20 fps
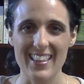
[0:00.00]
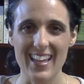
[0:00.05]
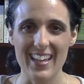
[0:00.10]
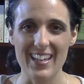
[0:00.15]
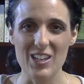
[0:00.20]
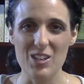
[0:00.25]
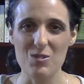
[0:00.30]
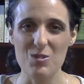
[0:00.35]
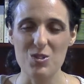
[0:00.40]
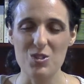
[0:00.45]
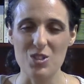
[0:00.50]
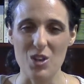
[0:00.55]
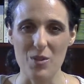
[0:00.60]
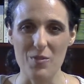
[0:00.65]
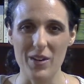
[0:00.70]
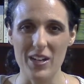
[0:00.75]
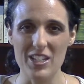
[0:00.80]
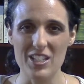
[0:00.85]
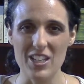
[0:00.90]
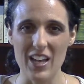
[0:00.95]
Thank you so
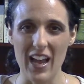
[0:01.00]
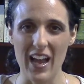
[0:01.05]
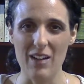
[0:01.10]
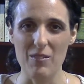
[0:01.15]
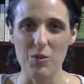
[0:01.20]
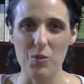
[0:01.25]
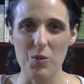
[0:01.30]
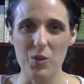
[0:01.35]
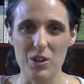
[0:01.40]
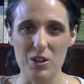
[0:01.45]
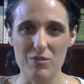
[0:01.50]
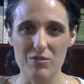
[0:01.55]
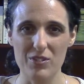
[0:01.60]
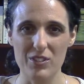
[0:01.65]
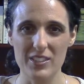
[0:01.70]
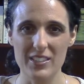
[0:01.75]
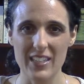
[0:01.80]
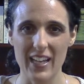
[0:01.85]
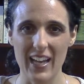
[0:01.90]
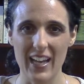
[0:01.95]
much. Have a
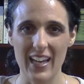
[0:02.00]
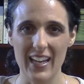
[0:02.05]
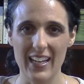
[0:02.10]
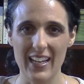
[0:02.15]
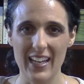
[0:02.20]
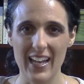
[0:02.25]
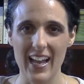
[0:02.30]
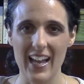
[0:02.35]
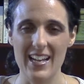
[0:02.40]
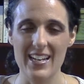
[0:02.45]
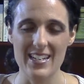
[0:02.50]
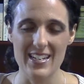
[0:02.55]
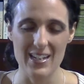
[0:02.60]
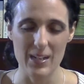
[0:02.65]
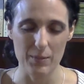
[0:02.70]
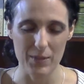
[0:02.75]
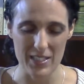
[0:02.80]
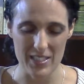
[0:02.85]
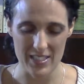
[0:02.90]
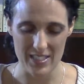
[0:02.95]
wonderful day, and
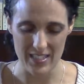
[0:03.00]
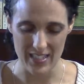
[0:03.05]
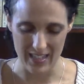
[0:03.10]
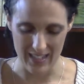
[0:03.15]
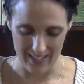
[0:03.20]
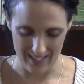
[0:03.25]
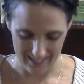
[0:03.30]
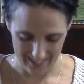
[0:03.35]
namaste.